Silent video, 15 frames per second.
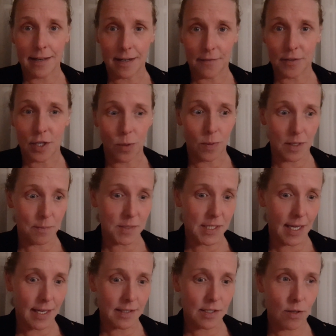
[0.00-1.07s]
if you know what I'm
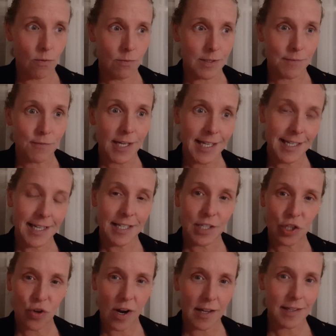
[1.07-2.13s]
saying. So it was really neat to
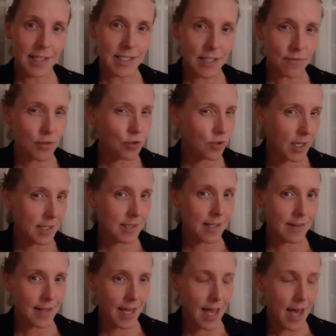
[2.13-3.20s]
try these different drinks
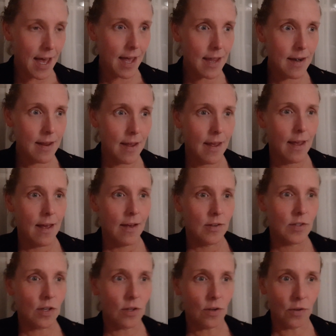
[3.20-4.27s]
that they had.
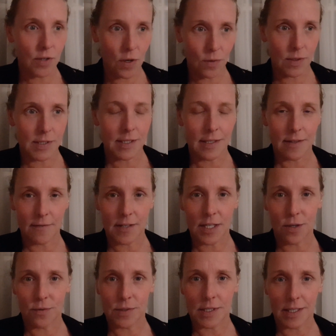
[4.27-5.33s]
So you'll notice in the
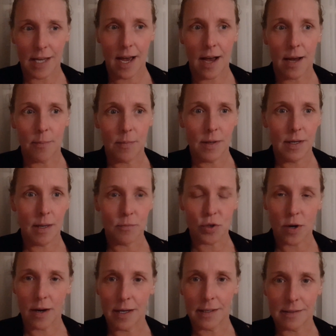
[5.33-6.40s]
videos to come, I'm
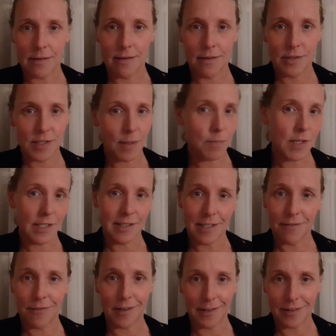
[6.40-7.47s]
trying something
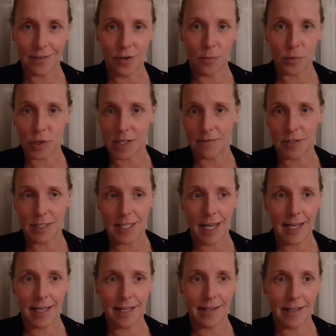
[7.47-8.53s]
different almost every
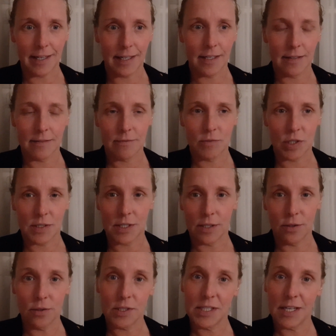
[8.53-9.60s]
day. Like, just it
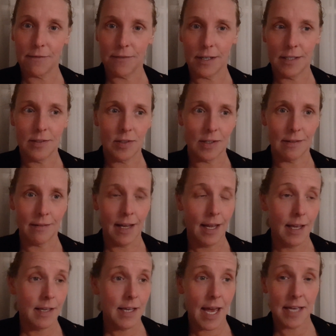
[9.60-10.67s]
looks different and
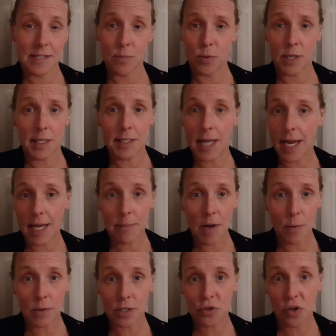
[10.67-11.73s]
has a pretty name. I
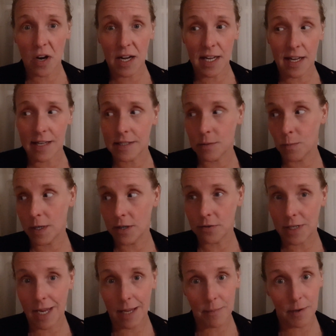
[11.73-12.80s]
want to try it. It has a weird
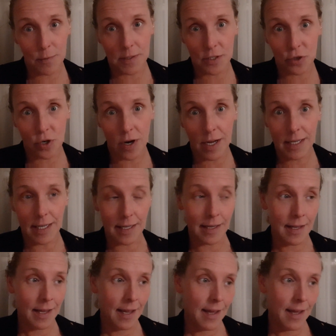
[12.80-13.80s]
name. I want to try it.